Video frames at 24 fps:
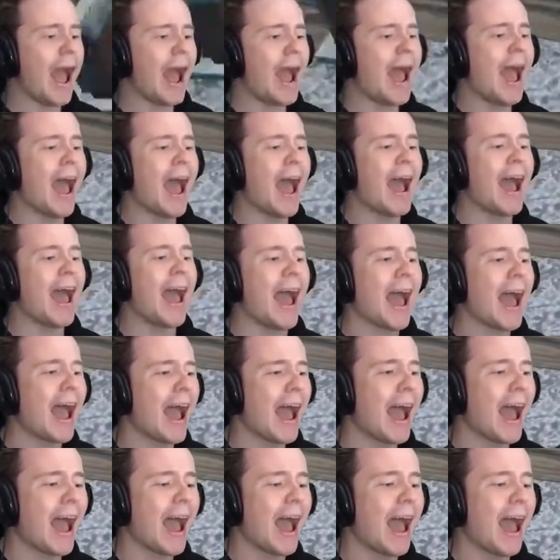ha
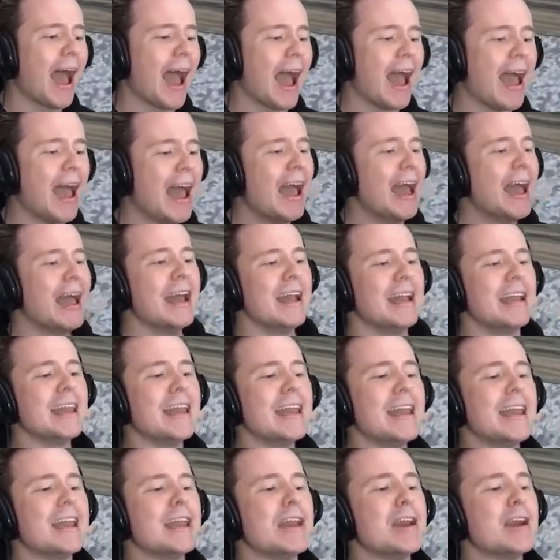ha!
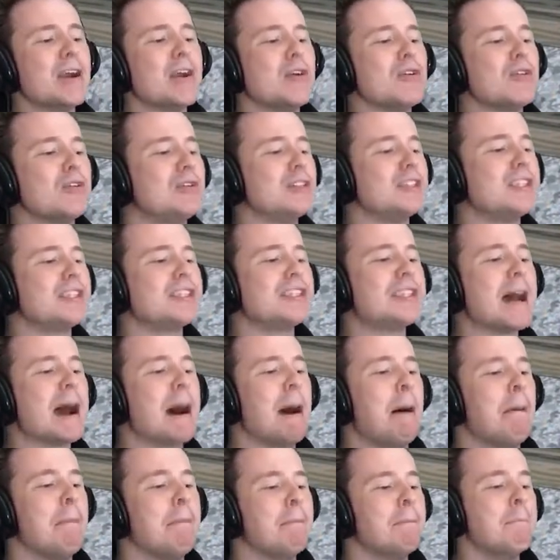You
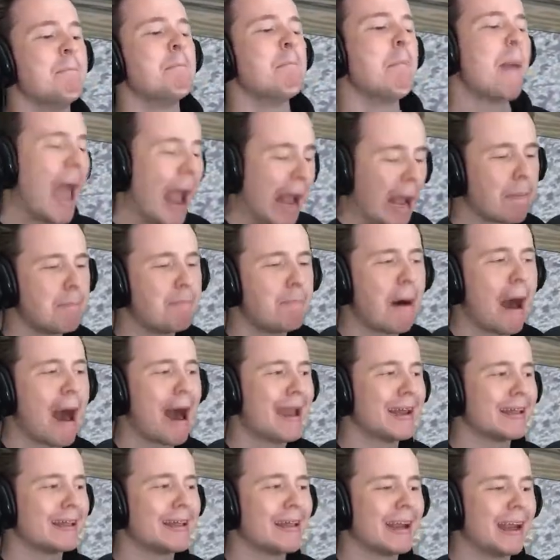dumb mech
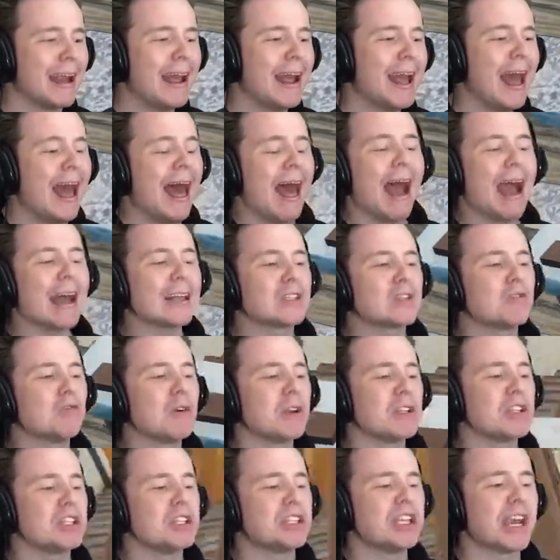pilot! That's what you